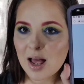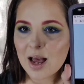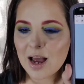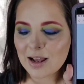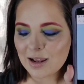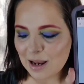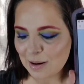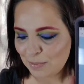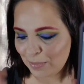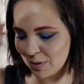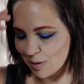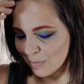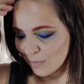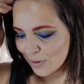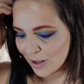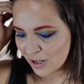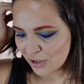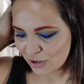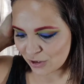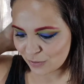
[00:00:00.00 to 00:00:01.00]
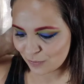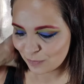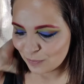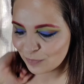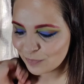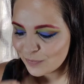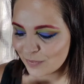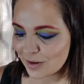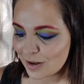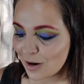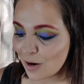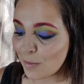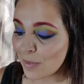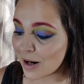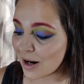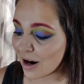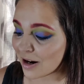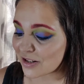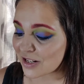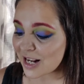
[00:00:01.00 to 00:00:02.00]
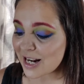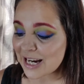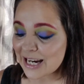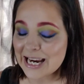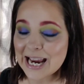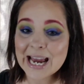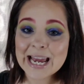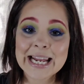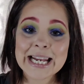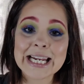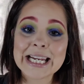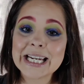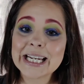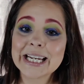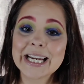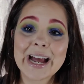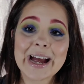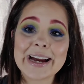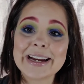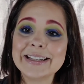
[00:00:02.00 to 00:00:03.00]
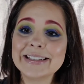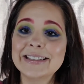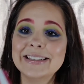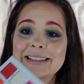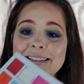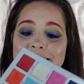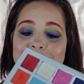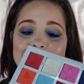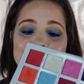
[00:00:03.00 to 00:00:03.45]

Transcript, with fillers: I like blue blush. Oh my gosh. And again, guys,